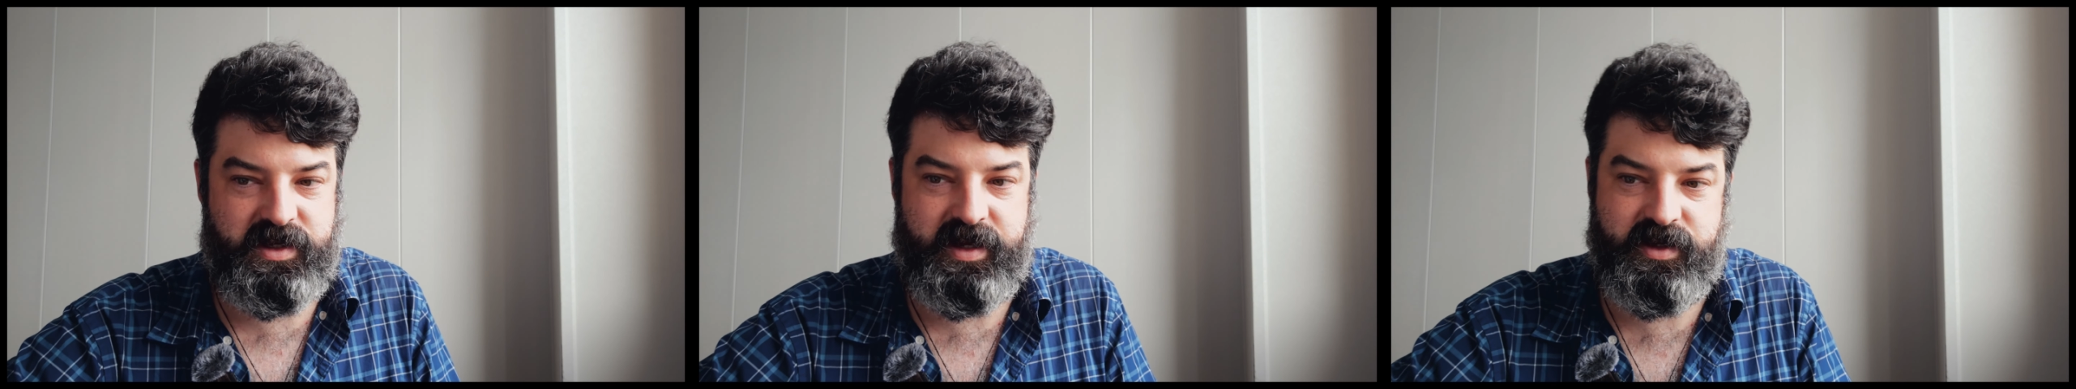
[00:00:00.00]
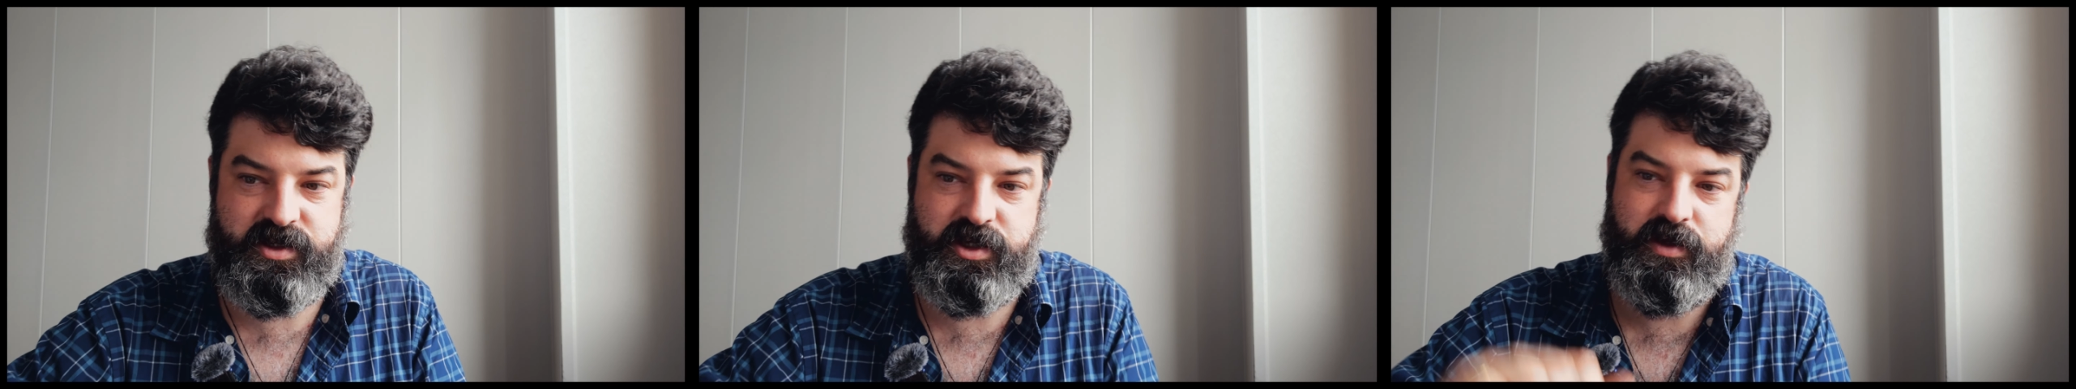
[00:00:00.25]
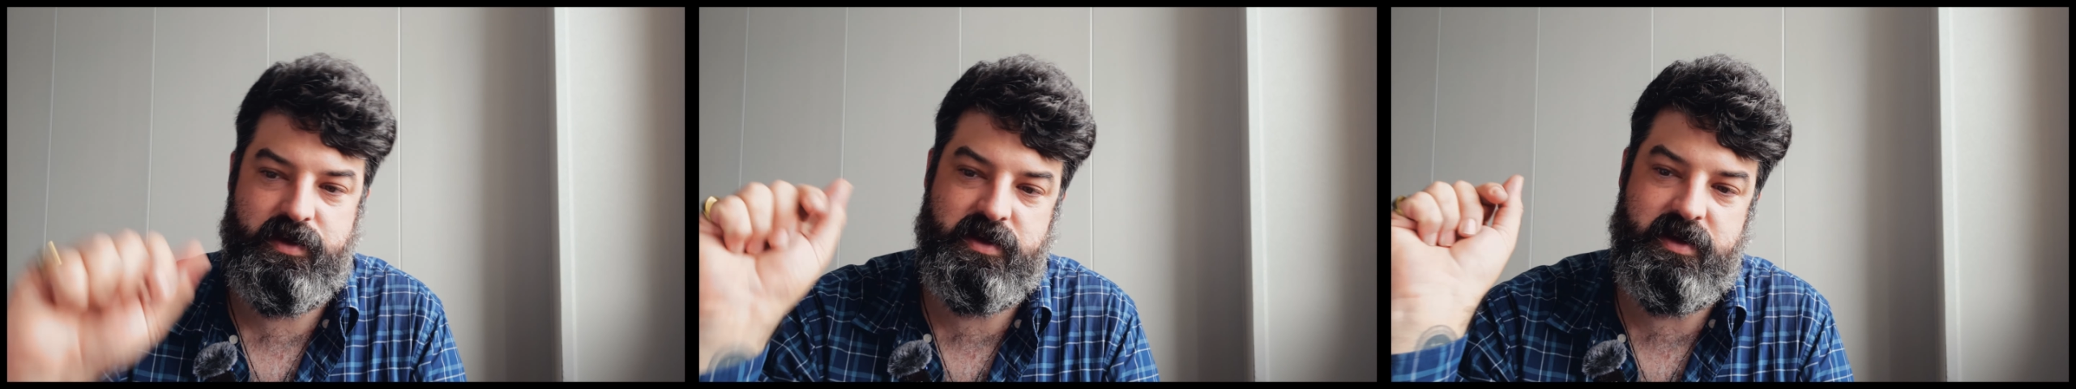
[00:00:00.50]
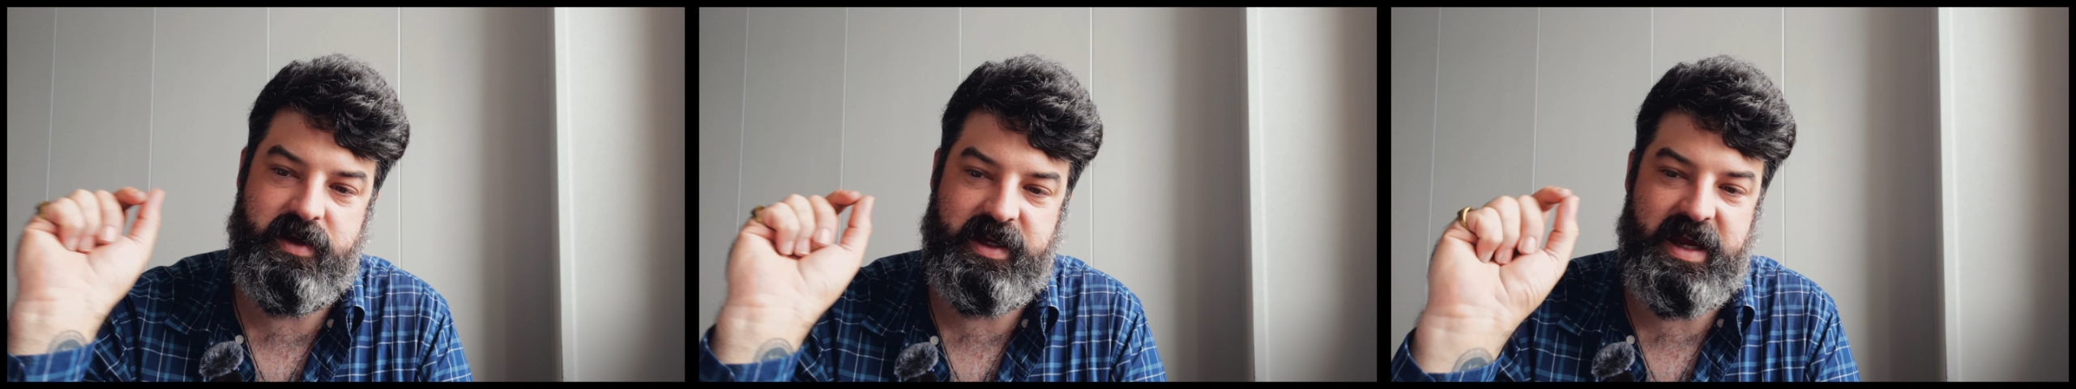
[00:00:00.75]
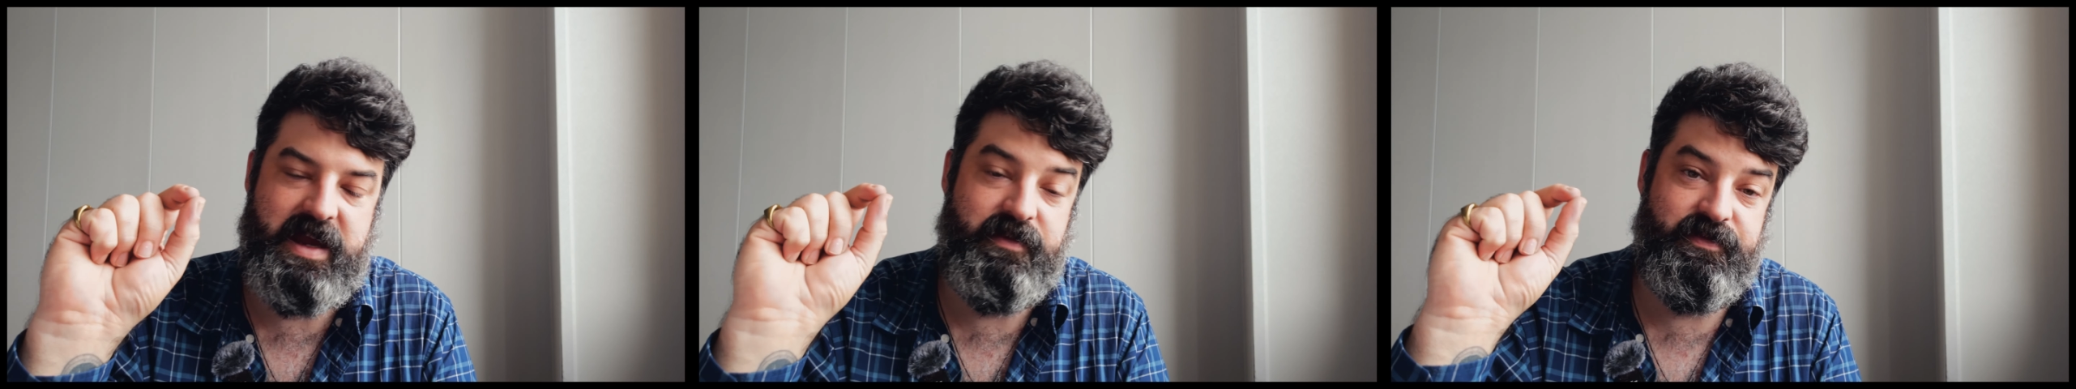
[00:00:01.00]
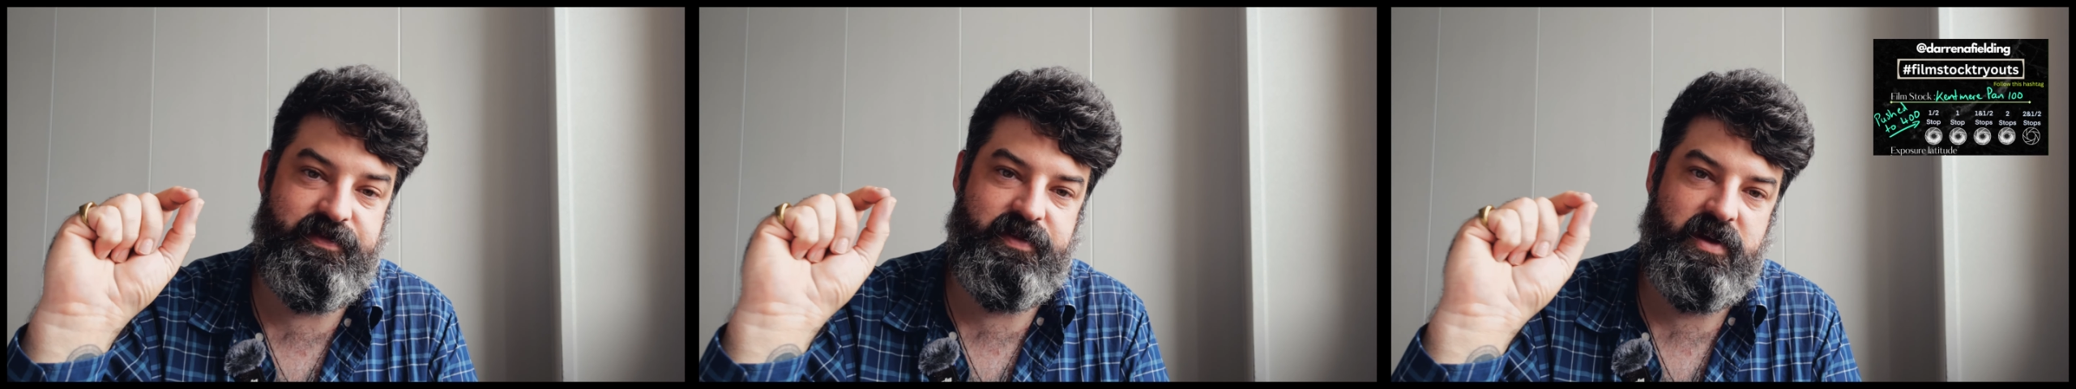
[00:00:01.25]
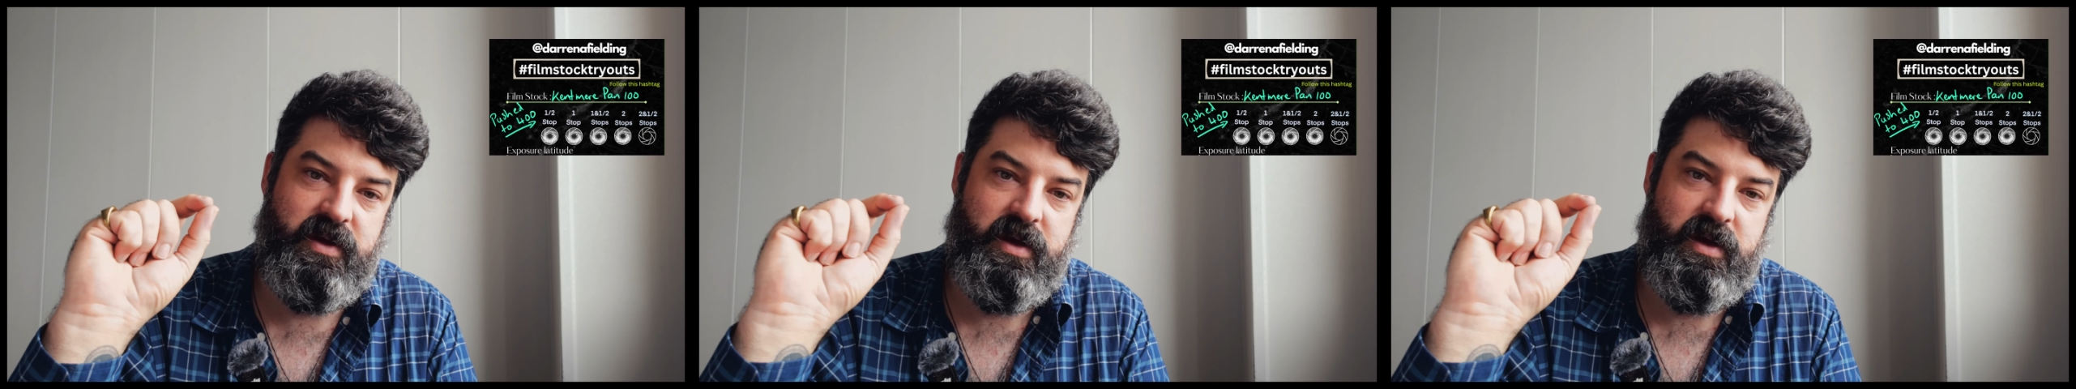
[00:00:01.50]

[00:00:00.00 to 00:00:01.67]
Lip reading: latitude, I gave